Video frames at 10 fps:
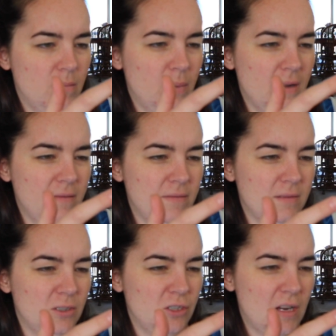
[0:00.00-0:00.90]

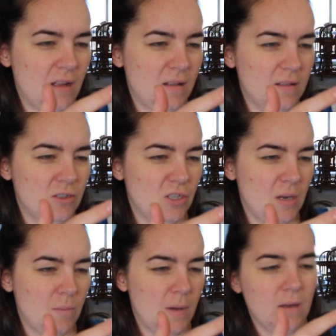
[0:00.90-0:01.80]
Buff, Shell,
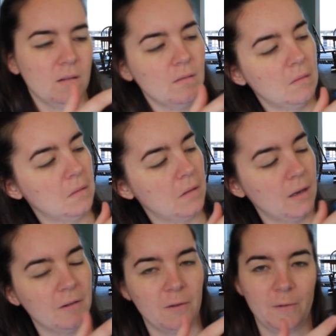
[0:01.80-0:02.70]
Champagne,
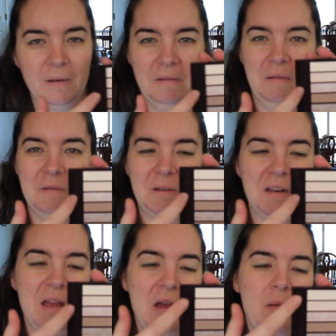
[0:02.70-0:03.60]
I don't know what I'm doing.
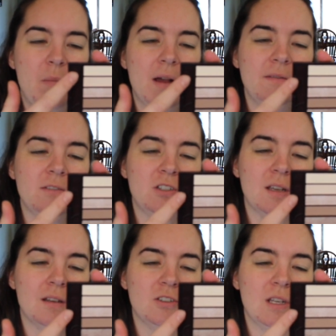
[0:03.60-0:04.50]
Buff,
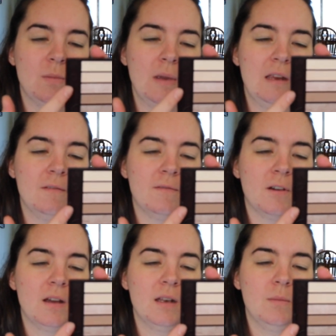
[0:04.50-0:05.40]
Shell, Champagne,
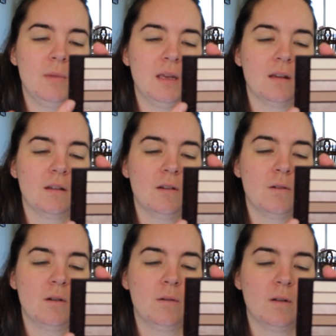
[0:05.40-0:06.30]
Fawn, Mink,
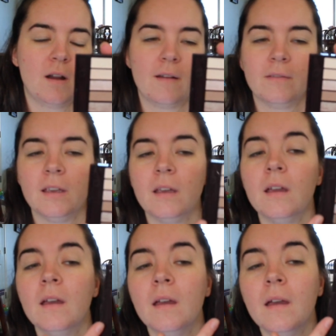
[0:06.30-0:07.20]
Cocoa, Coffee,
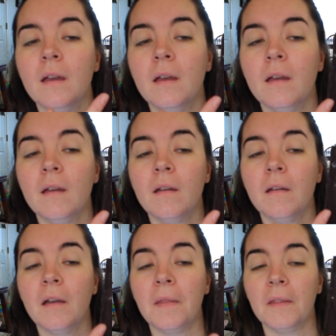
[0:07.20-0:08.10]

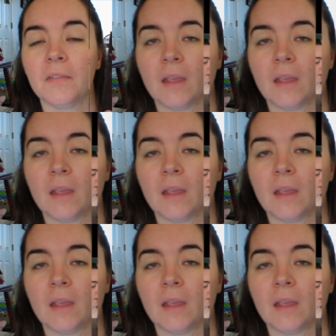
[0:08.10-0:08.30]
and then